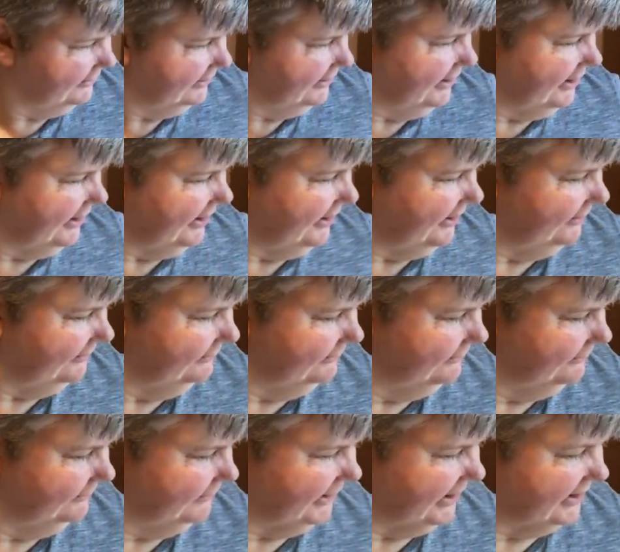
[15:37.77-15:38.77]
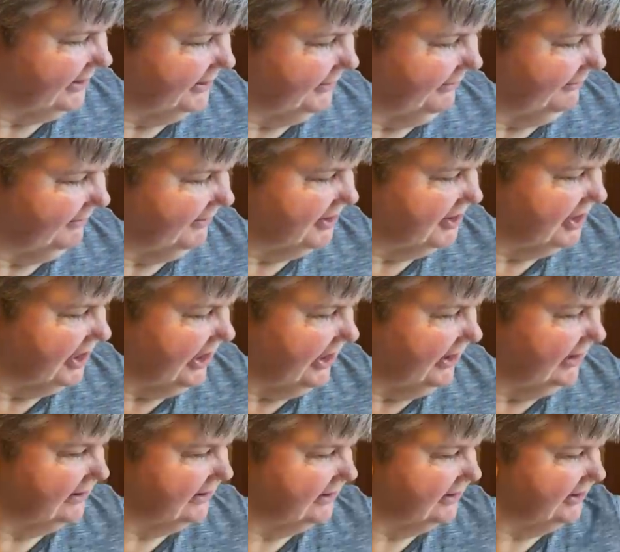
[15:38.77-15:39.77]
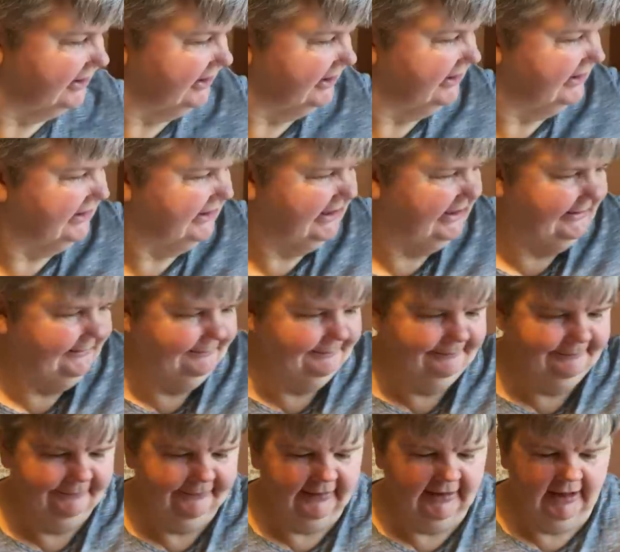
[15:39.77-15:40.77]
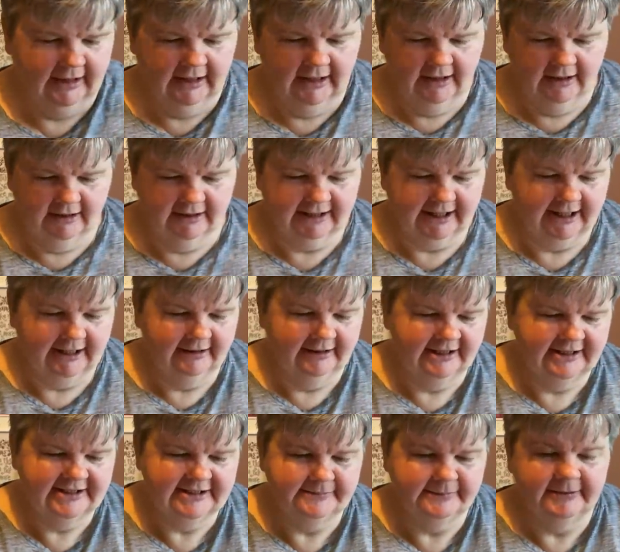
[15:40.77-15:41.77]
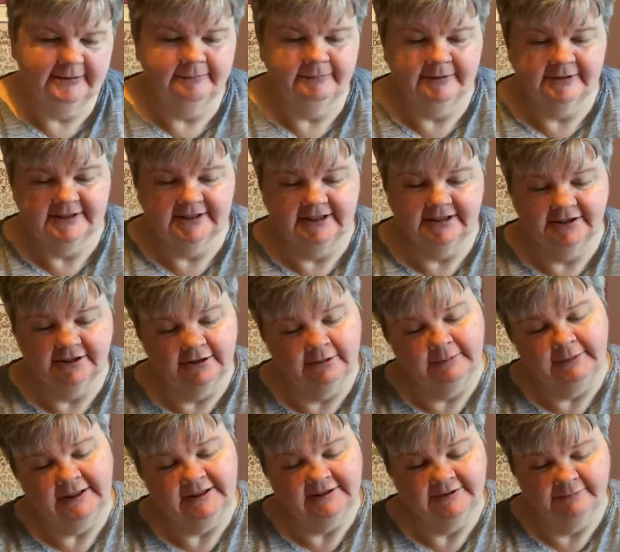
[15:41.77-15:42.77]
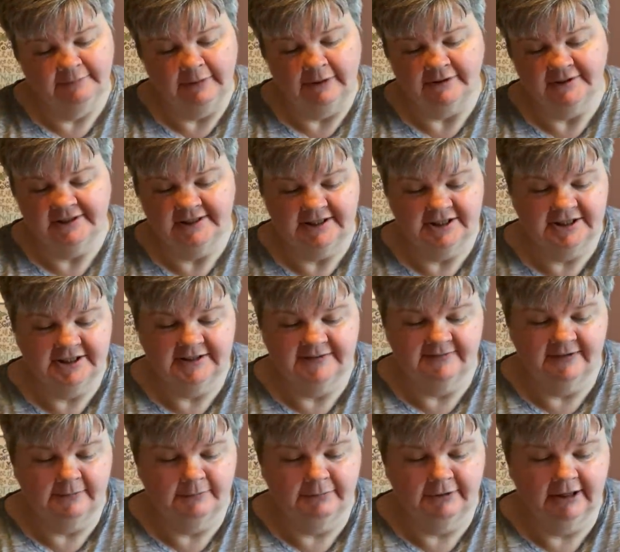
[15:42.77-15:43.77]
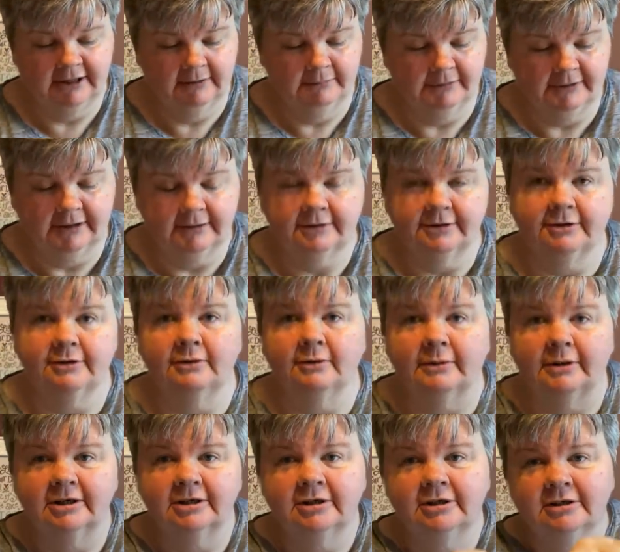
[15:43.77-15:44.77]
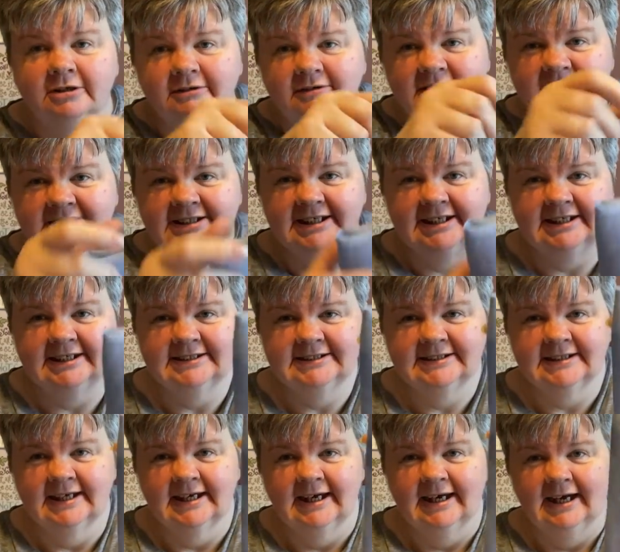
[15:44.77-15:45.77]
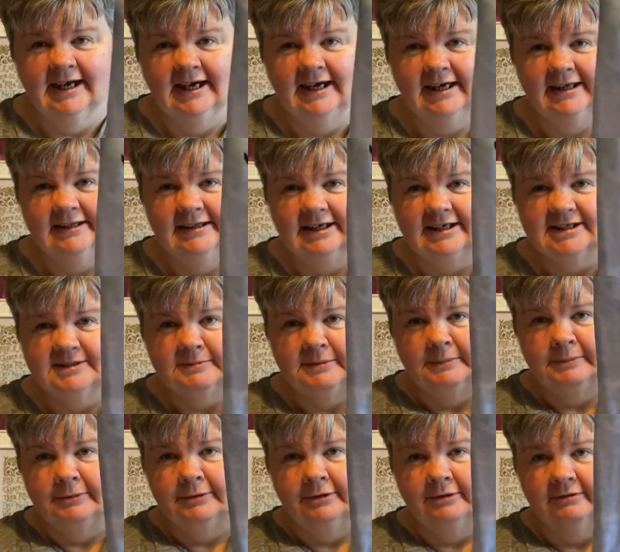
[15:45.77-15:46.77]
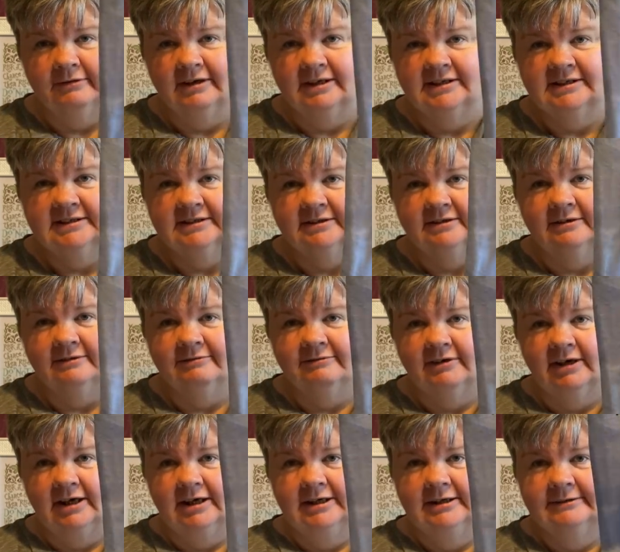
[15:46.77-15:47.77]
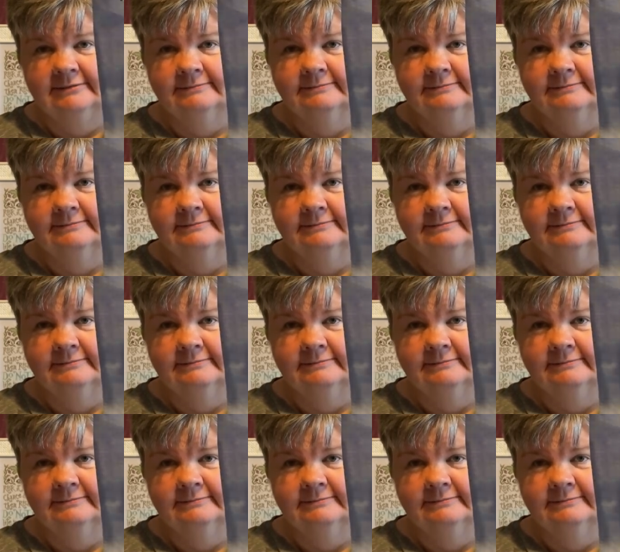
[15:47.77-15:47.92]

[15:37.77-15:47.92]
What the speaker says: But I do have the chart, as you can see. Again, this is being stitched on a piece of Paul Stitch's fabric, but I don't know what colour it is. And that's my progress so far.